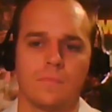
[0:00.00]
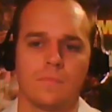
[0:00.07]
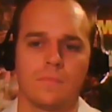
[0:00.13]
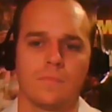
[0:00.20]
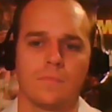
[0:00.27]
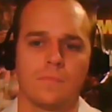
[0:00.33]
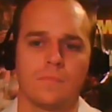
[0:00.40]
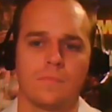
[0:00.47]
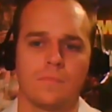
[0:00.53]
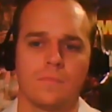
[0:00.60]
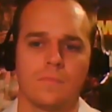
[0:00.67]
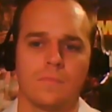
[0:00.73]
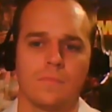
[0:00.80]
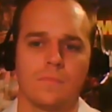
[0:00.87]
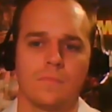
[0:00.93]

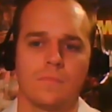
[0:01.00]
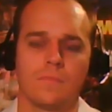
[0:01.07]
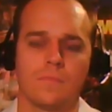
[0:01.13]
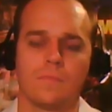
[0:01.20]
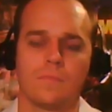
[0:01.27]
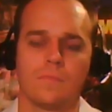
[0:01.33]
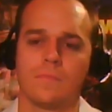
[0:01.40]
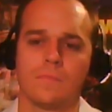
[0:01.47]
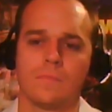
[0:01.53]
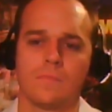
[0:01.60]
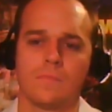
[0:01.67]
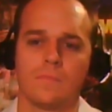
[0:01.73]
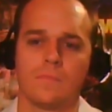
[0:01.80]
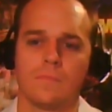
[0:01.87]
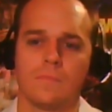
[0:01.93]

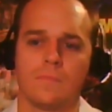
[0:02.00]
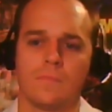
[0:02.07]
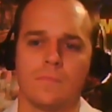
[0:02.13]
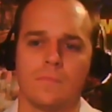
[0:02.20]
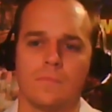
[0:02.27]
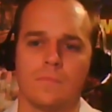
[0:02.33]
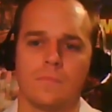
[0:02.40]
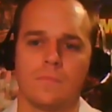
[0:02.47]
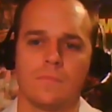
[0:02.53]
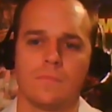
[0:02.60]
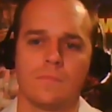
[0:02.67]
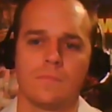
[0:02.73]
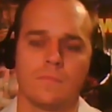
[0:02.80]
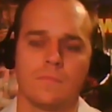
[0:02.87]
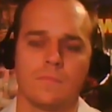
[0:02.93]

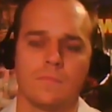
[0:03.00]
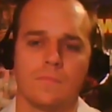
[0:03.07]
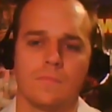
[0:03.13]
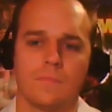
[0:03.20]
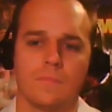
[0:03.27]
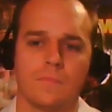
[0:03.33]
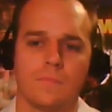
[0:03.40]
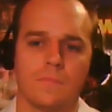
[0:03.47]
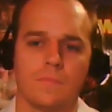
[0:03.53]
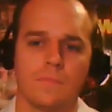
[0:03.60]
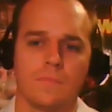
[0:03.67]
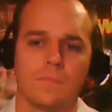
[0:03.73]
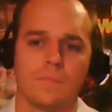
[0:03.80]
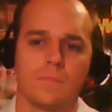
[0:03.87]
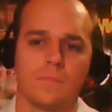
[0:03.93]

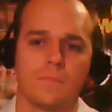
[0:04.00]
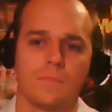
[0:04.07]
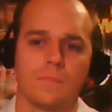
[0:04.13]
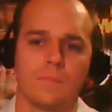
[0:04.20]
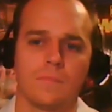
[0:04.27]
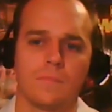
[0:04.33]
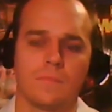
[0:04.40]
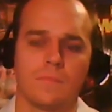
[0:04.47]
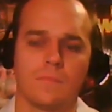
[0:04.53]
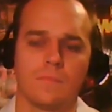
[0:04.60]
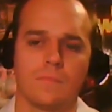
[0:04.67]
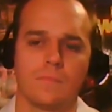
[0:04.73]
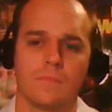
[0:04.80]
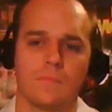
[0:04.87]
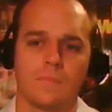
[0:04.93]

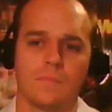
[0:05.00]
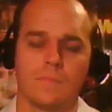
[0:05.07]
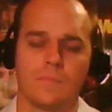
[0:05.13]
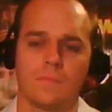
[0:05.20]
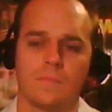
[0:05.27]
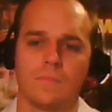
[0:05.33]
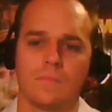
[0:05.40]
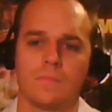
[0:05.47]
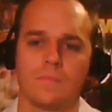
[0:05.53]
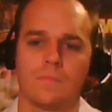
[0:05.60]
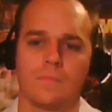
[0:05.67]
No words are spoken by the person on screen.